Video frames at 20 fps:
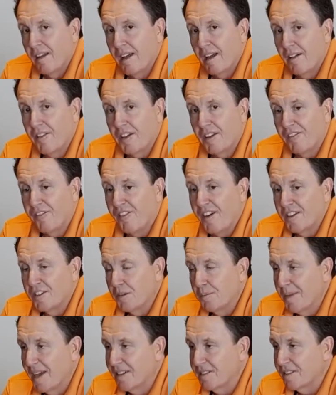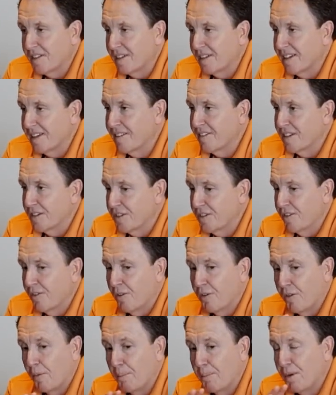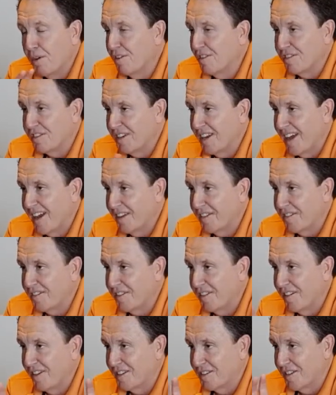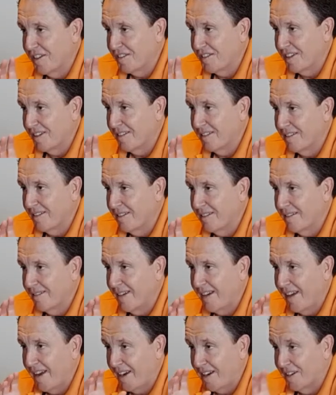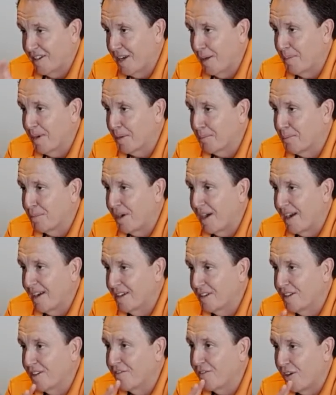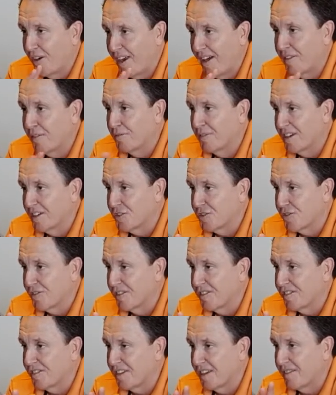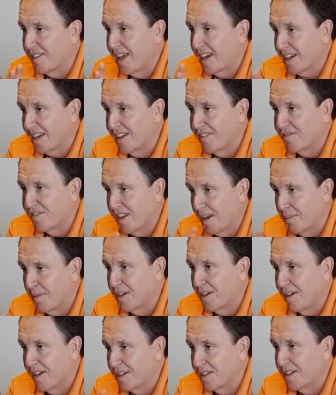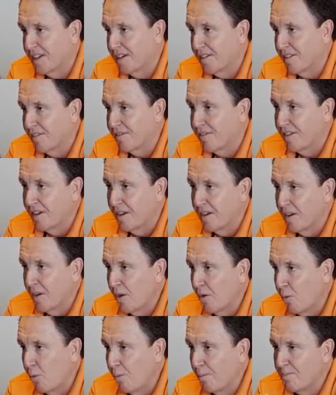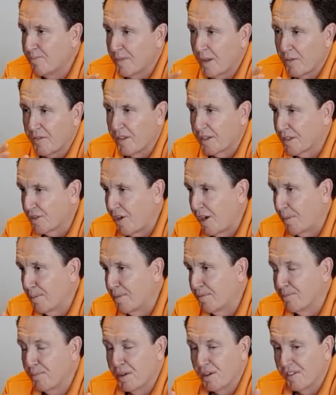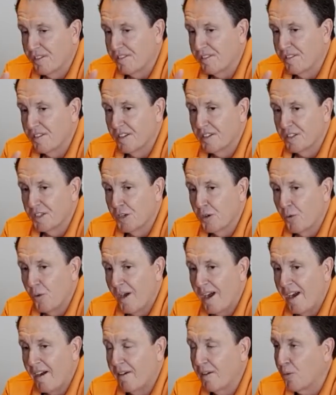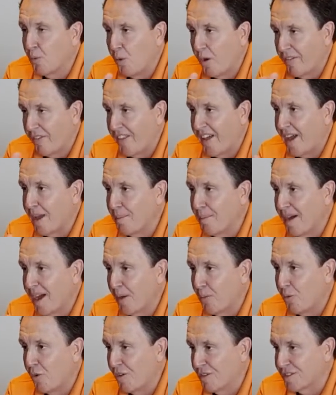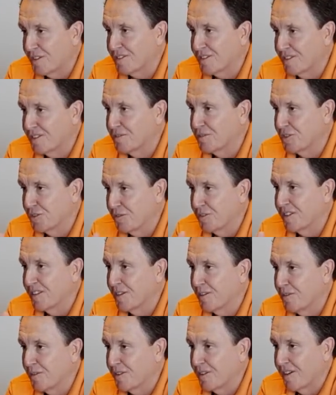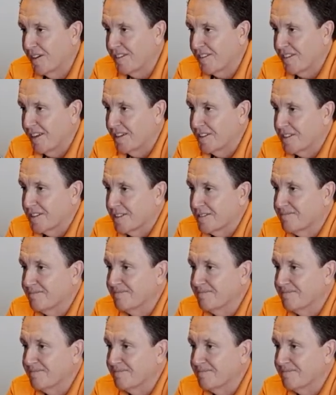I think, fundamentally that you're a person outside just an academic brain. You've got other interests, and that gives them an idea of the type of person that you are and what they may want to join the organisation.